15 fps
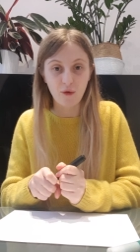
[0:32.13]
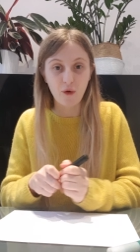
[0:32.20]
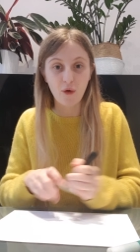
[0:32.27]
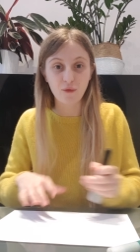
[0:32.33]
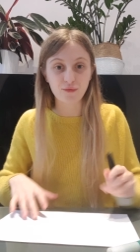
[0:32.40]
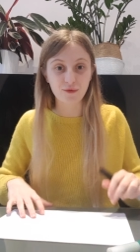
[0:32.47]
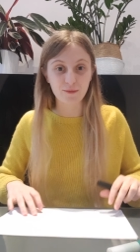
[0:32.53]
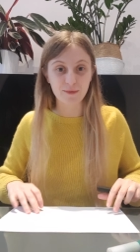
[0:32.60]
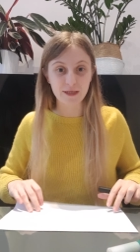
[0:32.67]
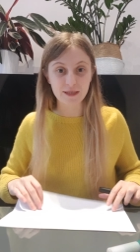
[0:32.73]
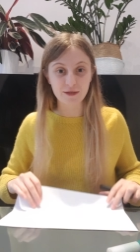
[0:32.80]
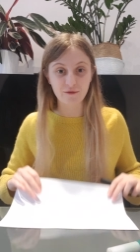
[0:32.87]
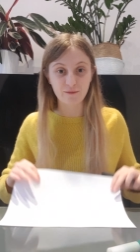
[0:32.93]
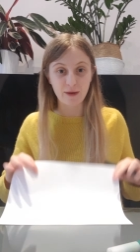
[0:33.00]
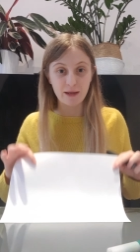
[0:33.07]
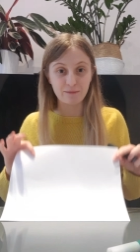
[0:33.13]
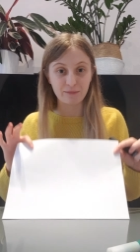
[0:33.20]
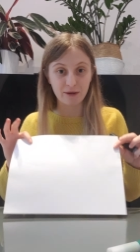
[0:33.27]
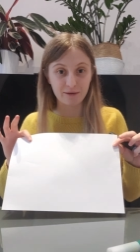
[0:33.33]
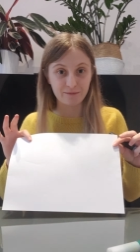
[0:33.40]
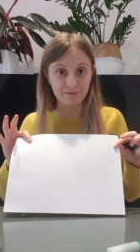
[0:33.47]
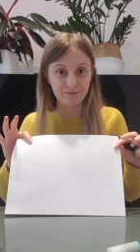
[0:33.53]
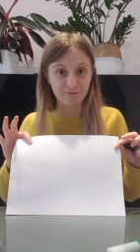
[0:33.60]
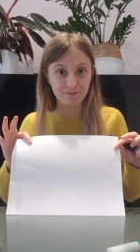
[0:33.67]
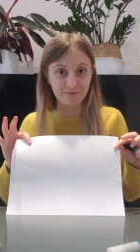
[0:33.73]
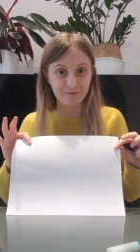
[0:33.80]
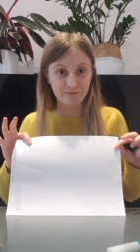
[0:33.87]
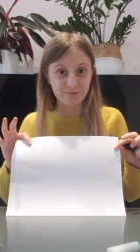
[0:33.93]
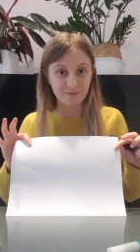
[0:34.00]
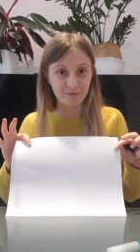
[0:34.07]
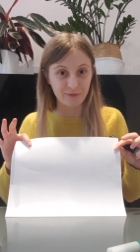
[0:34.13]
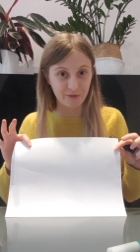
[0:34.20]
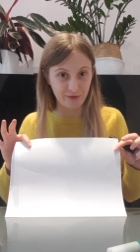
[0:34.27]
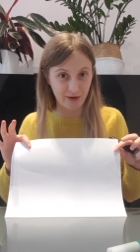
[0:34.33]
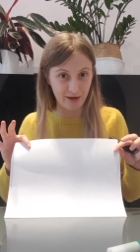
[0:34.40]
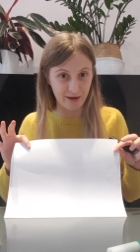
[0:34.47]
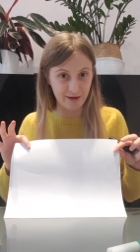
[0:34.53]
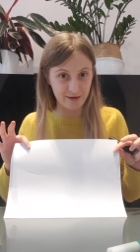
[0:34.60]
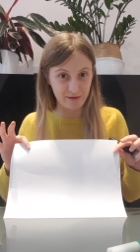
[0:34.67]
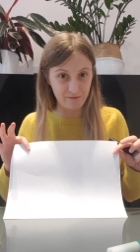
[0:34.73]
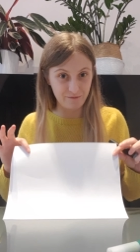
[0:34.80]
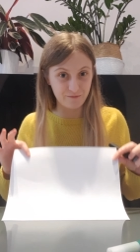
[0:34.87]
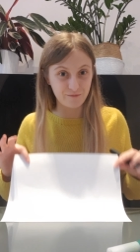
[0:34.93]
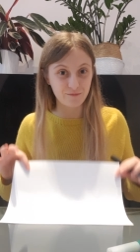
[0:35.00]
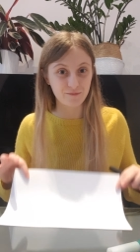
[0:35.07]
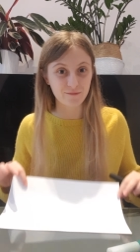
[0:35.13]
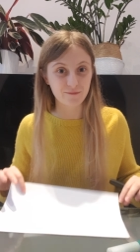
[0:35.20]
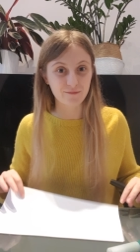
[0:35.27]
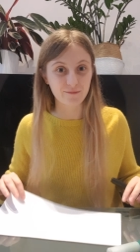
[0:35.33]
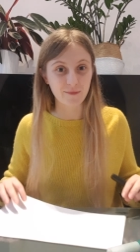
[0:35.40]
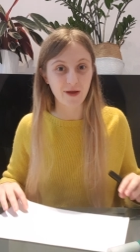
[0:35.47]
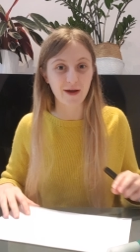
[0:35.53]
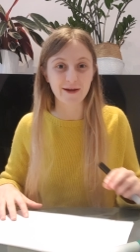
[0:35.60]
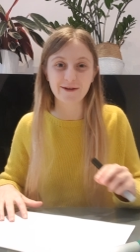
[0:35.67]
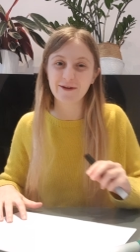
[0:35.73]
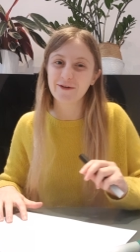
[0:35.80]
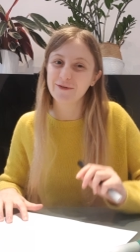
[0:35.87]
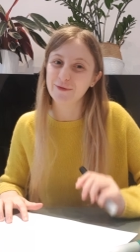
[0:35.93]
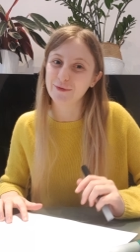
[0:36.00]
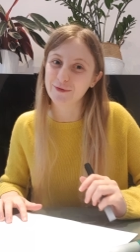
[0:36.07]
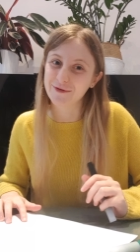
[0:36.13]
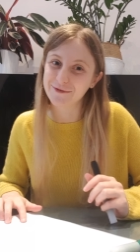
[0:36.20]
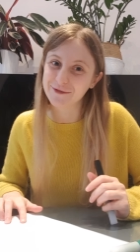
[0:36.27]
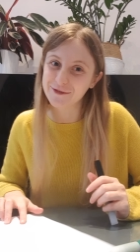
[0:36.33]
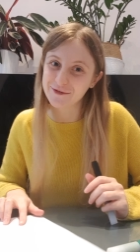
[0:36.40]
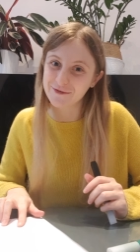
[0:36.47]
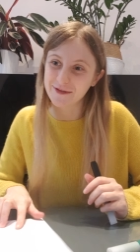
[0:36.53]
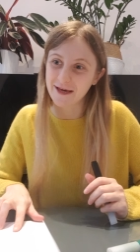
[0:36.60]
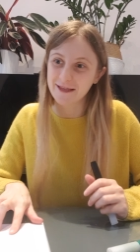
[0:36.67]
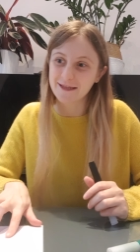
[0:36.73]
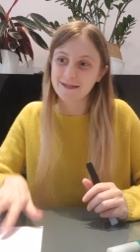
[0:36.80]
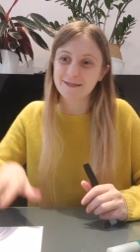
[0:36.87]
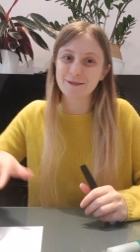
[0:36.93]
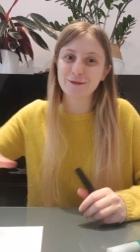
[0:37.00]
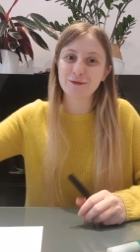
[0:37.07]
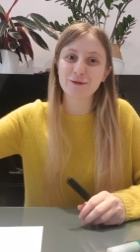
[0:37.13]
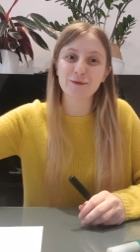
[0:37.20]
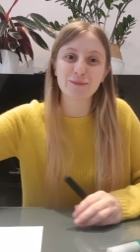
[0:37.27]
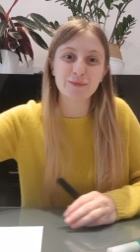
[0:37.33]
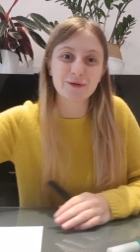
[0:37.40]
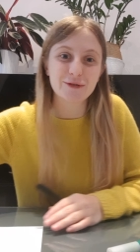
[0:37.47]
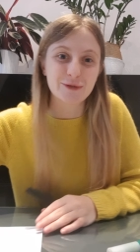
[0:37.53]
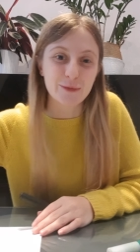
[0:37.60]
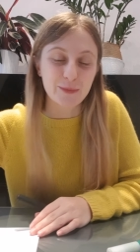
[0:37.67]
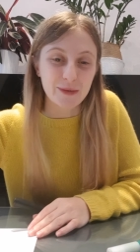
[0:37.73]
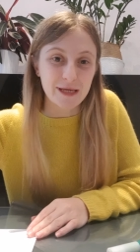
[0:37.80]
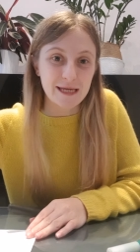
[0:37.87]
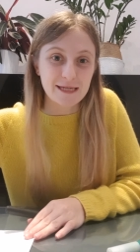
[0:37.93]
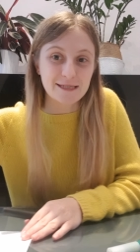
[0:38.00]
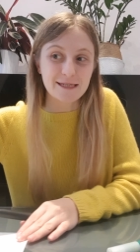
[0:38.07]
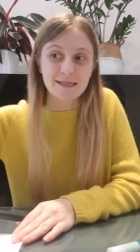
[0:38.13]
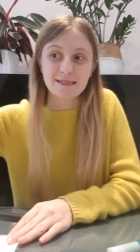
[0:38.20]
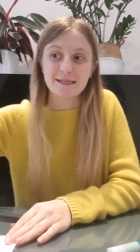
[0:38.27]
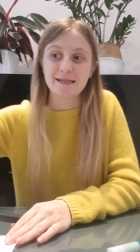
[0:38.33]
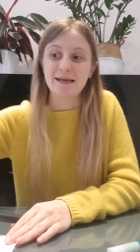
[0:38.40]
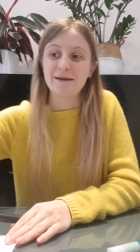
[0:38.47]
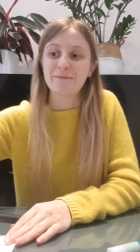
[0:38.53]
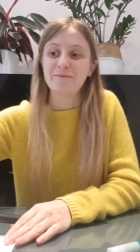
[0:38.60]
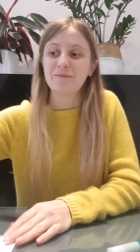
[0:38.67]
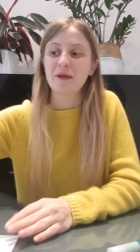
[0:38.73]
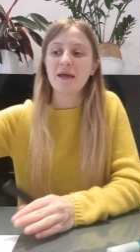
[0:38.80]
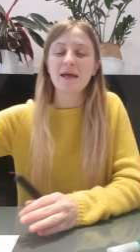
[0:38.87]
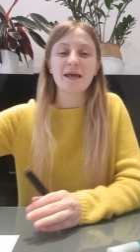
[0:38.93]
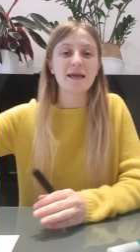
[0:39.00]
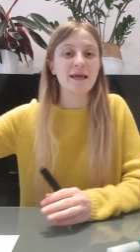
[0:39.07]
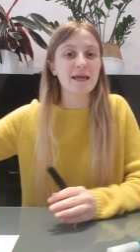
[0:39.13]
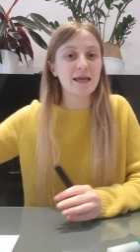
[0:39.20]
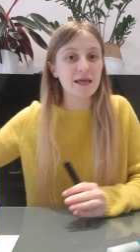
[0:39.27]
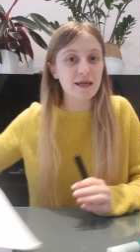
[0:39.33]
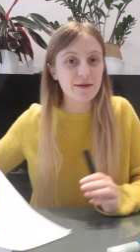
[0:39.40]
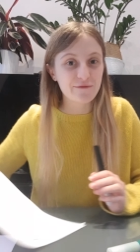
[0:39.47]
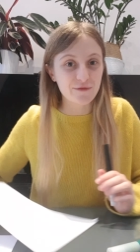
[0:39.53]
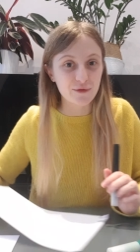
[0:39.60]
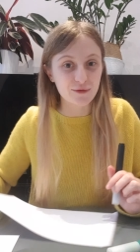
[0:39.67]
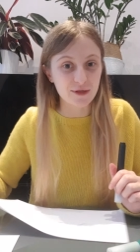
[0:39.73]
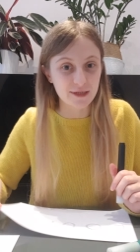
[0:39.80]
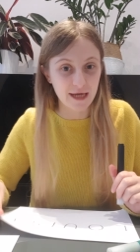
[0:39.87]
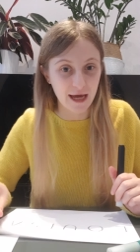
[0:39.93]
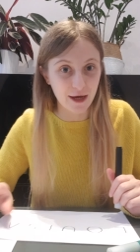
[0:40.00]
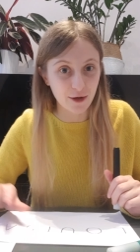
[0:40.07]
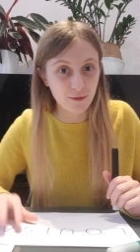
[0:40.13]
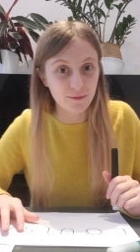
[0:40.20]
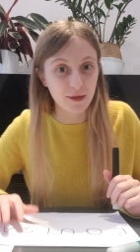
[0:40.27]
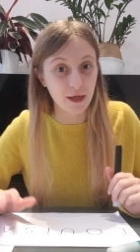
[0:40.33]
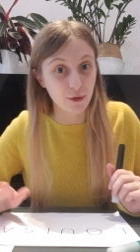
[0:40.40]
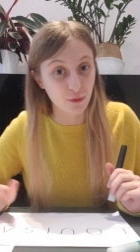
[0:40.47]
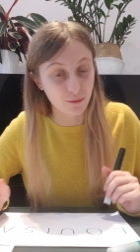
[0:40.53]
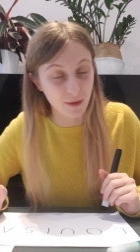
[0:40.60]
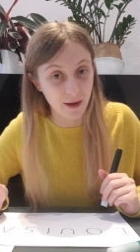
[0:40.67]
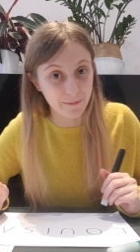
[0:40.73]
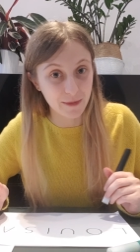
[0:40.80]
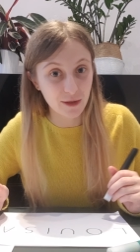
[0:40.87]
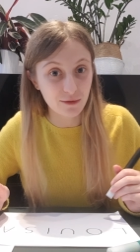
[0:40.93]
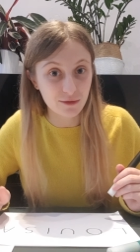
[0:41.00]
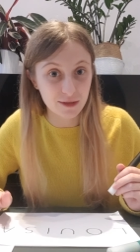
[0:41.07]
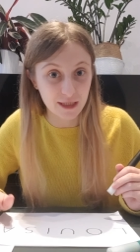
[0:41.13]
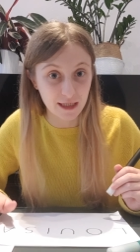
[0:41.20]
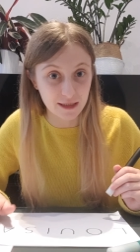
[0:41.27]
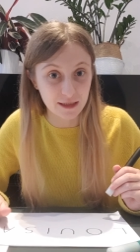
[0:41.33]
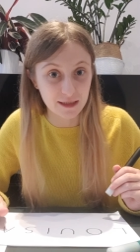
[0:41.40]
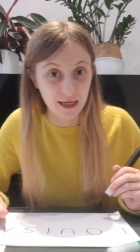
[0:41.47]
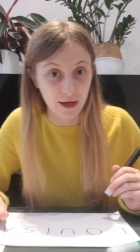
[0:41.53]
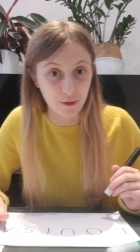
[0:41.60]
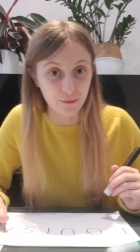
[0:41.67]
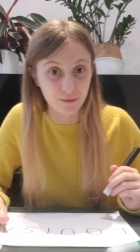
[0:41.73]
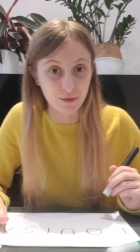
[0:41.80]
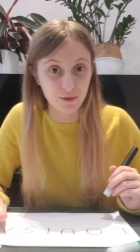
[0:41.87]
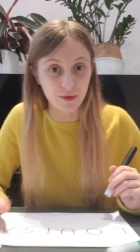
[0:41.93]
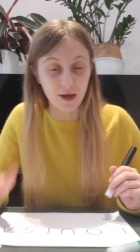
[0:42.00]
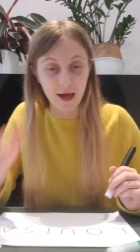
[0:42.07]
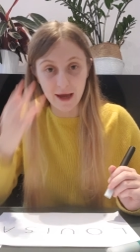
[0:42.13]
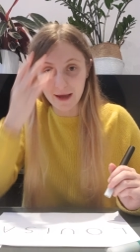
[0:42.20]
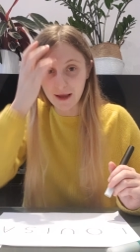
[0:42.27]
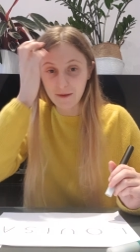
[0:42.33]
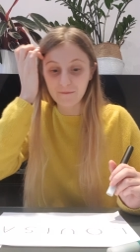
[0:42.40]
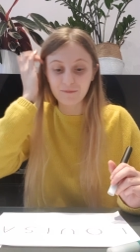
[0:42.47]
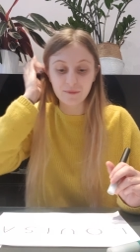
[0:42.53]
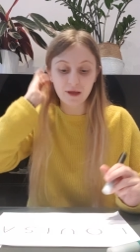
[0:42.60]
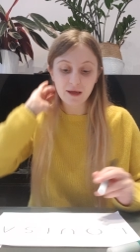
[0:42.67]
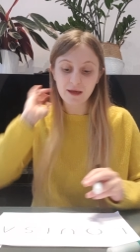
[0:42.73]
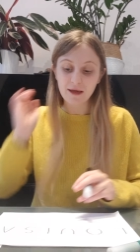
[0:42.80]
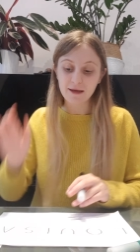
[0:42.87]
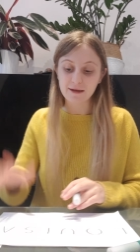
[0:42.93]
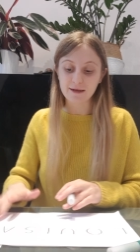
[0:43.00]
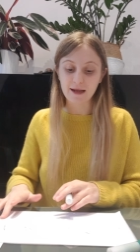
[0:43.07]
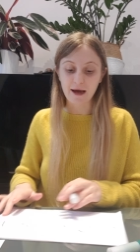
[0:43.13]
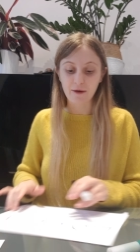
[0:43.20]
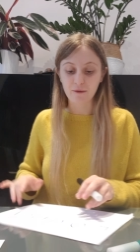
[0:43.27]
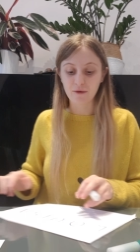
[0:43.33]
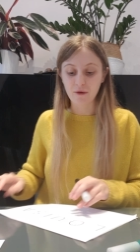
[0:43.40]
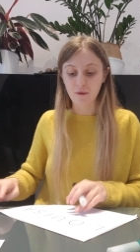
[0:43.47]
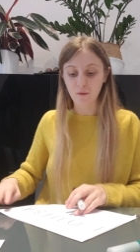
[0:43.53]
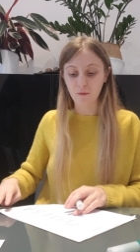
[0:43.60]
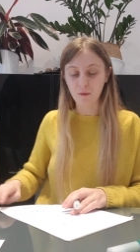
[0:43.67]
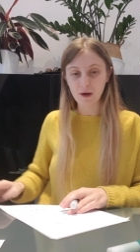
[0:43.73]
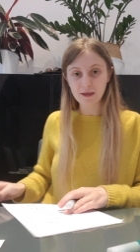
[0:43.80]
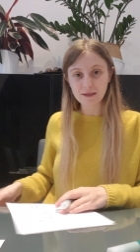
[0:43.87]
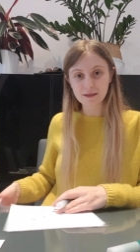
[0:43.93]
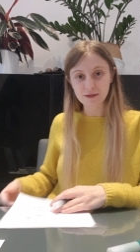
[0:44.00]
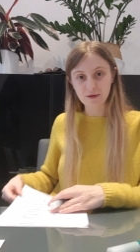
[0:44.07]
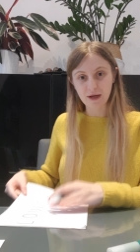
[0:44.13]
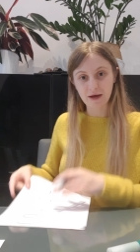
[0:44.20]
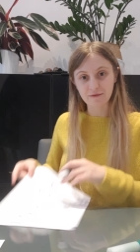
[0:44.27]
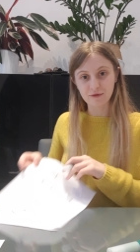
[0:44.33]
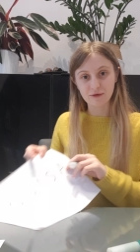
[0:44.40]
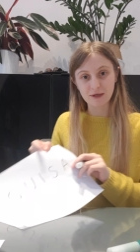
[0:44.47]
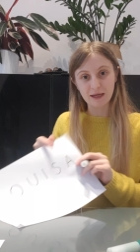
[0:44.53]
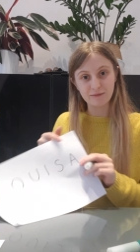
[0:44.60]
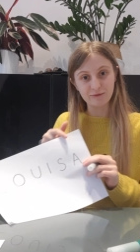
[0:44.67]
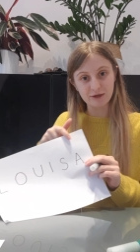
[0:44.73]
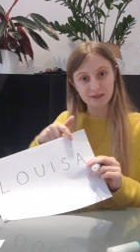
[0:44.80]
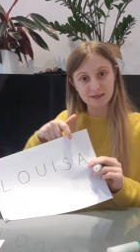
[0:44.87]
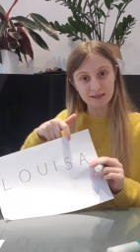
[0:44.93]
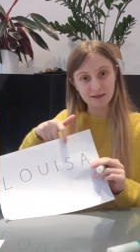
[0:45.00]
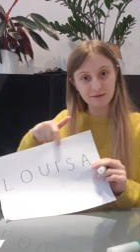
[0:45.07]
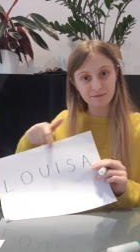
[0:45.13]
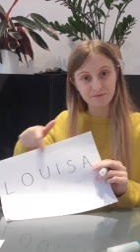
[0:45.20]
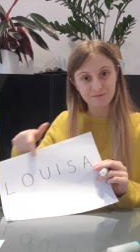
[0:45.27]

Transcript: on the piece of paper. Okay. I know you can do that. That's super, super easy, isn't it? If you need help, get your mummy or daddy to help you, okay? Now, once you have your name written